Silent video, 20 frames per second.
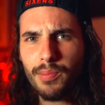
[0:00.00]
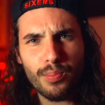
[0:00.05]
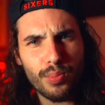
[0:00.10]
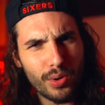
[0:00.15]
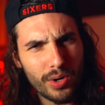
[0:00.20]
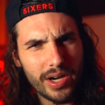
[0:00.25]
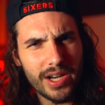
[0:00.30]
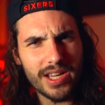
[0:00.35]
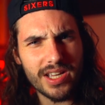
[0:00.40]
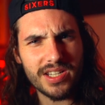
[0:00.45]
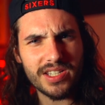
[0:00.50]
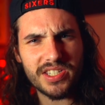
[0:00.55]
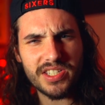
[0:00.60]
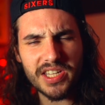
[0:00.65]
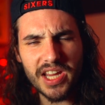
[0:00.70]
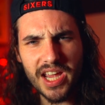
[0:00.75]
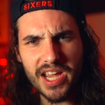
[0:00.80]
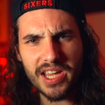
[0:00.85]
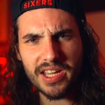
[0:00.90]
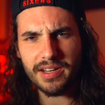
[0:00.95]
Pretty
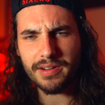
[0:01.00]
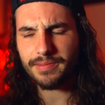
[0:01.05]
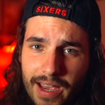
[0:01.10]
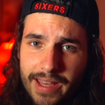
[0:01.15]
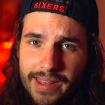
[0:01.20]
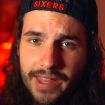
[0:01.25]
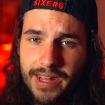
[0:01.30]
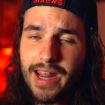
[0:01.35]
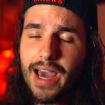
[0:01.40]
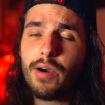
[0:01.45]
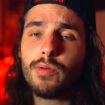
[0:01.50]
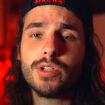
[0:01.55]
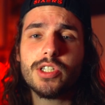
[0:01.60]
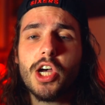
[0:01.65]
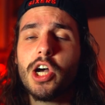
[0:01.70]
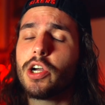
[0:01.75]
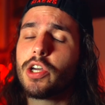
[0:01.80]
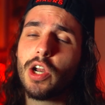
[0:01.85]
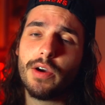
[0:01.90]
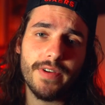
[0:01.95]
insane. And then now we're
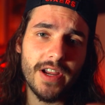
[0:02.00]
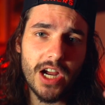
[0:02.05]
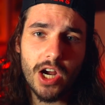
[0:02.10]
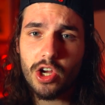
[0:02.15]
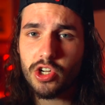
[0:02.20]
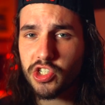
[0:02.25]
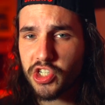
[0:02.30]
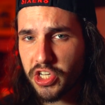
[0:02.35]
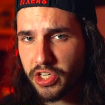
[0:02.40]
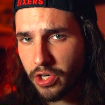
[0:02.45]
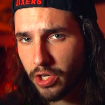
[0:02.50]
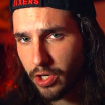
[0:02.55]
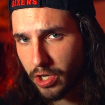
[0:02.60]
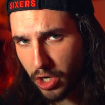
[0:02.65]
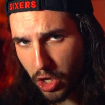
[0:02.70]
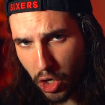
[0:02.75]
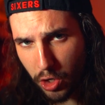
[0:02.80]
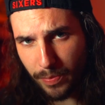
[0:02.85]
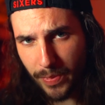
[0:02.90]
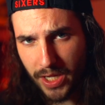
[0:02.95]
talking over here on
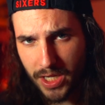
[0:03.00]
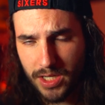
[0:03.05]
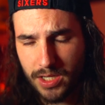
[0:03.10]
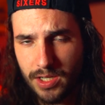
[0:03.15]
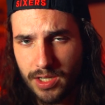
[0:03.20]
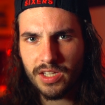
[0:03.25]
Shinonuma.